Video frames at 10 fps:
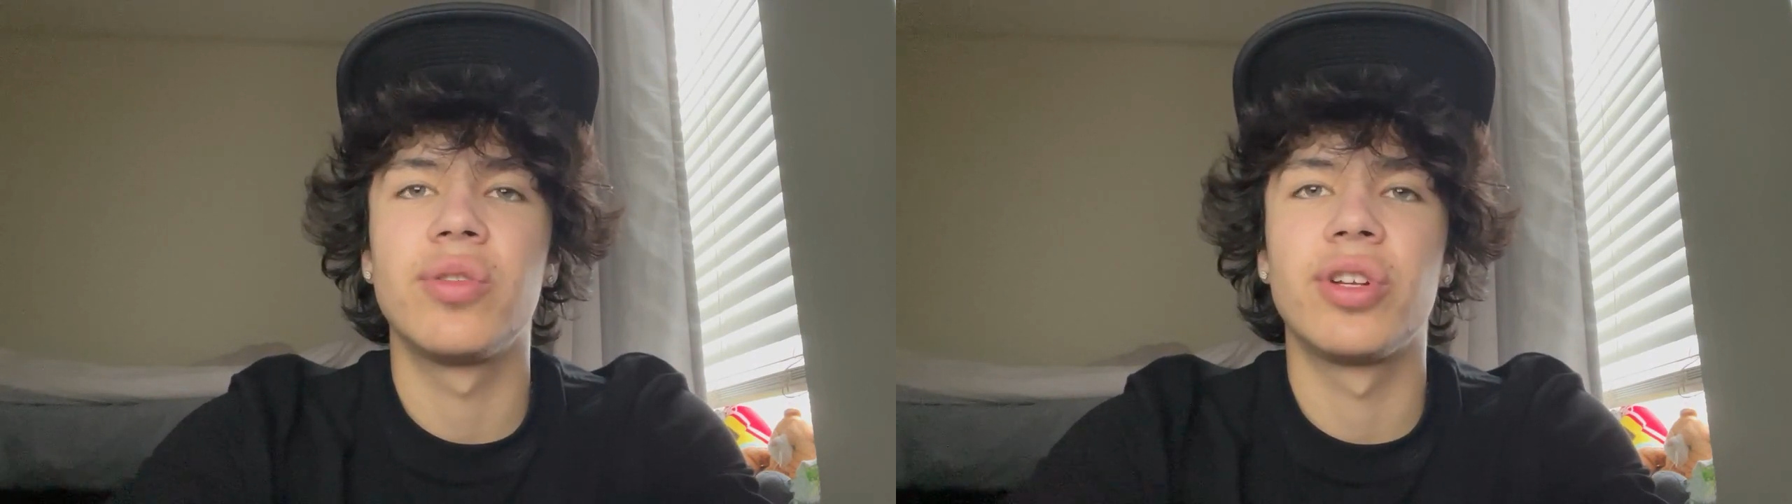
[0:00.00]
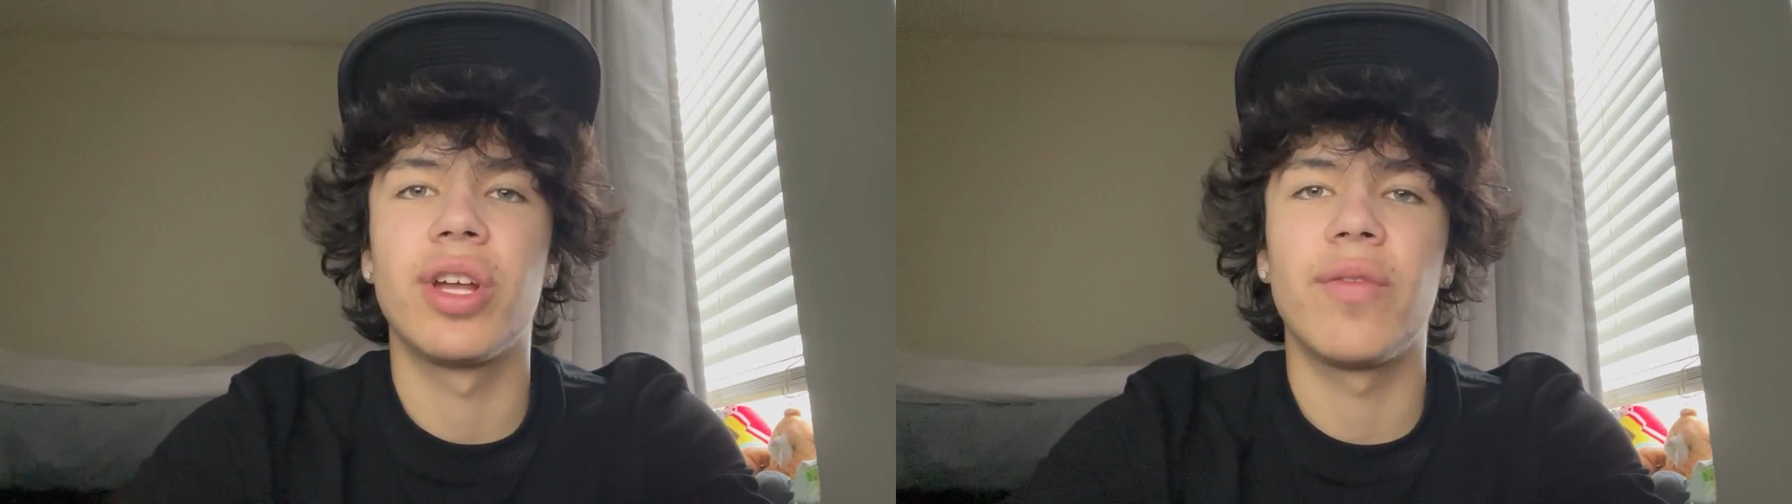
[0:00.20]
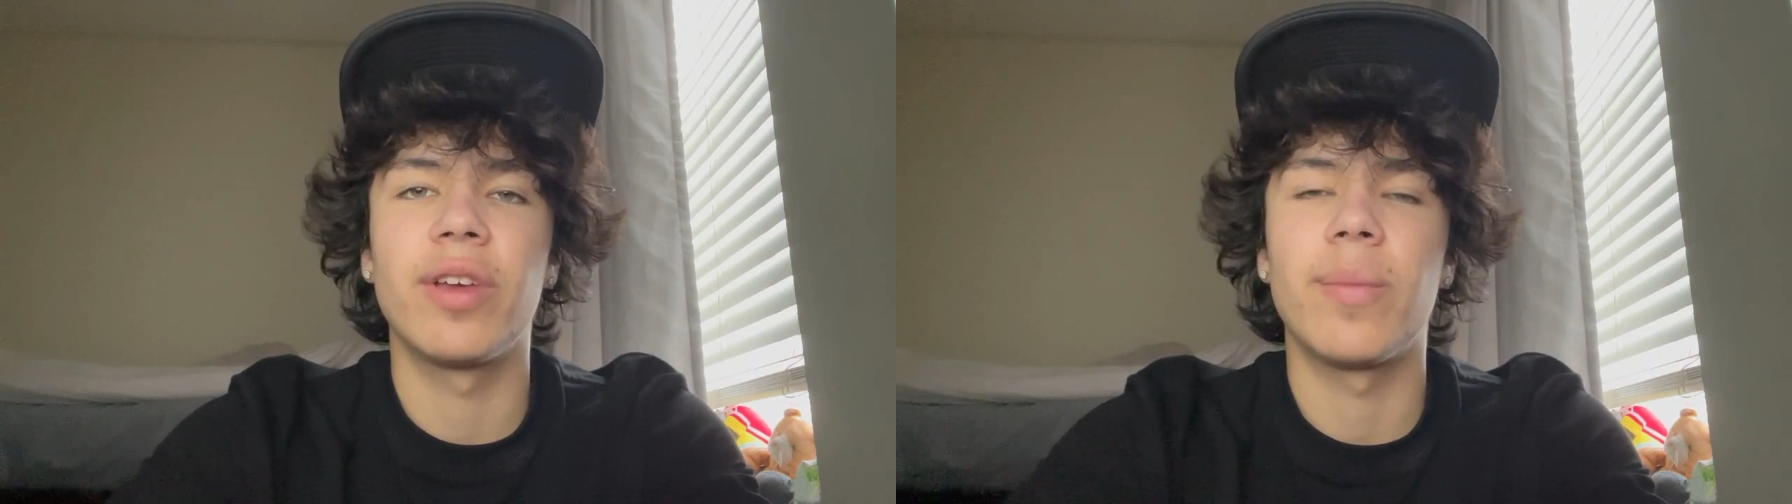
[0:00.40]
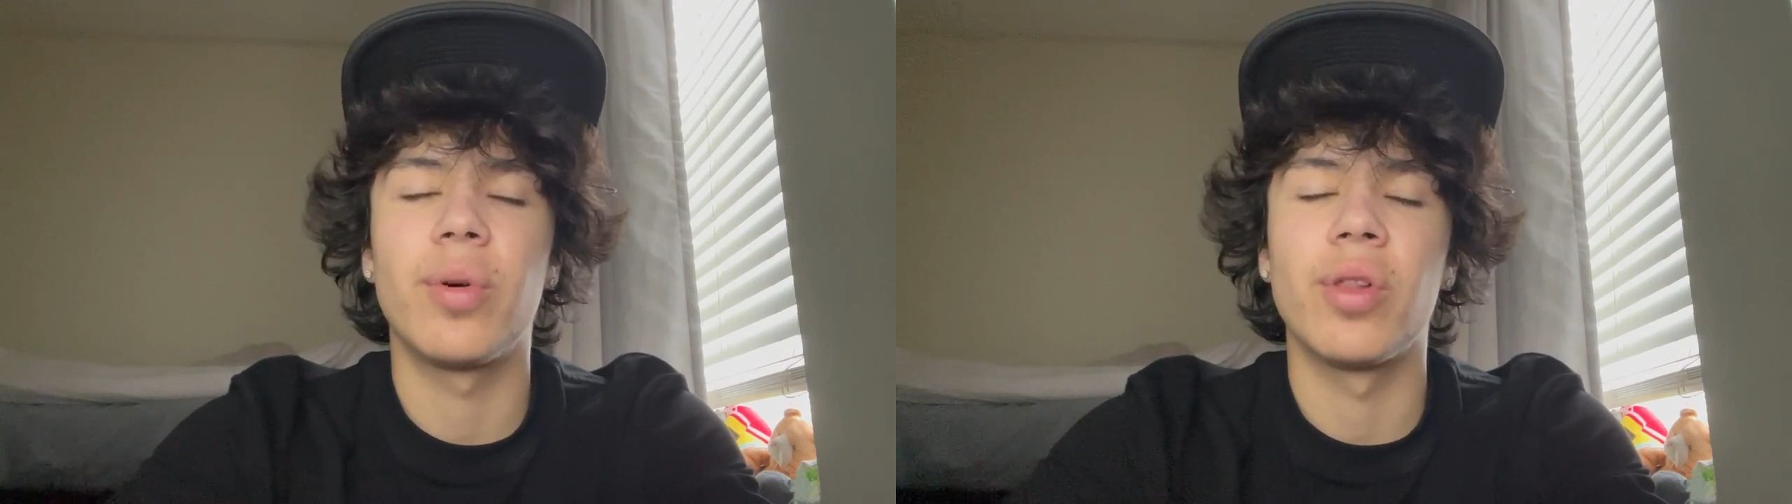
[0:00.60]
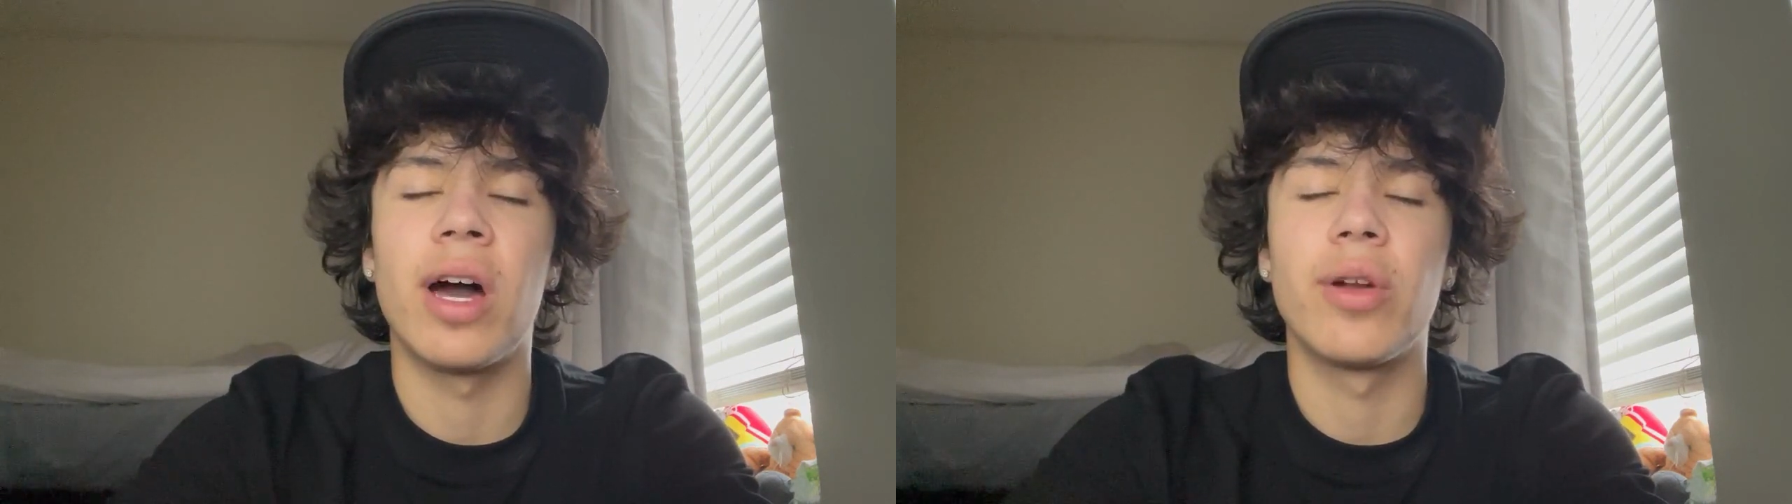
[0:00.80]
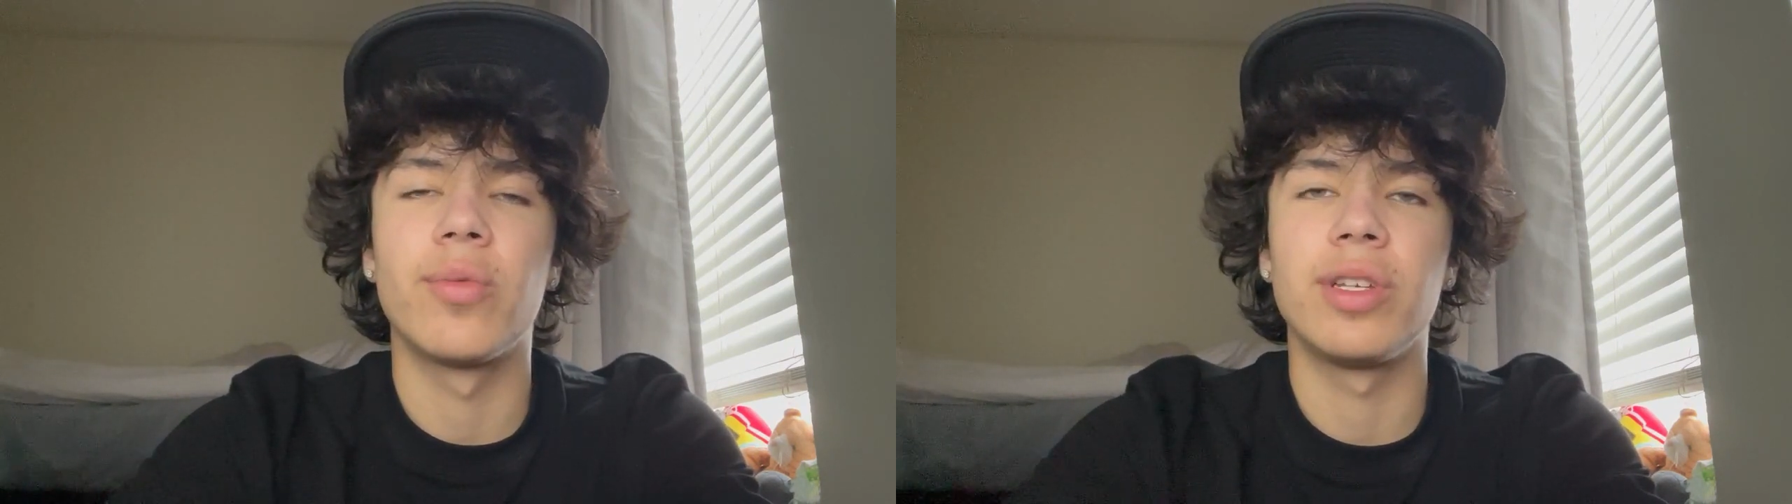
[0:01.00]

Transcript: and you're giving up a lot of